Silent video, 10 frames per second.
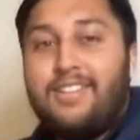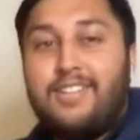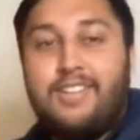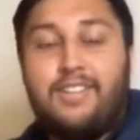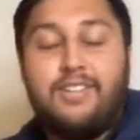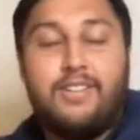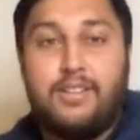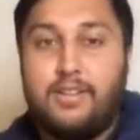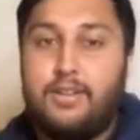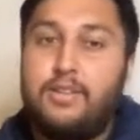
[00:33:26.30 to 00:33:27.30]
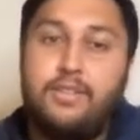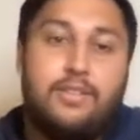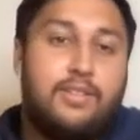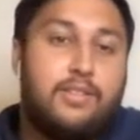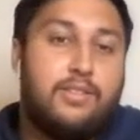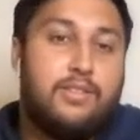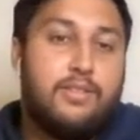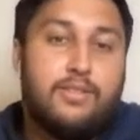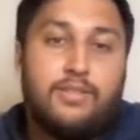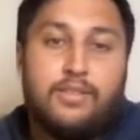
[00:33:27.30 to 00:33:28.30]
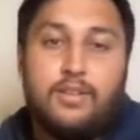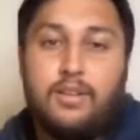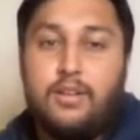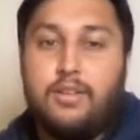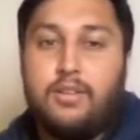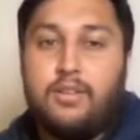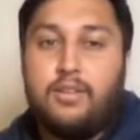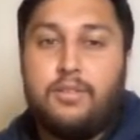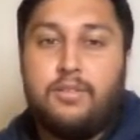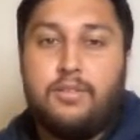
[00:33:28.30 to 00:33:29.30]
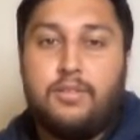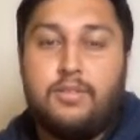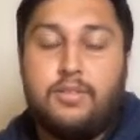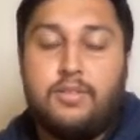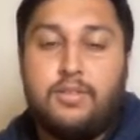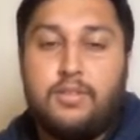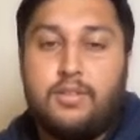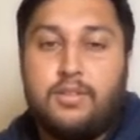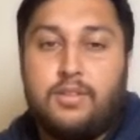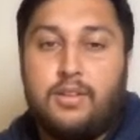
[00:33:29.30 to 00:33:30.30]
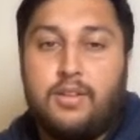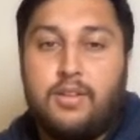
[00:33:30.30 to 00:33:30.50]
The person shown says nothing.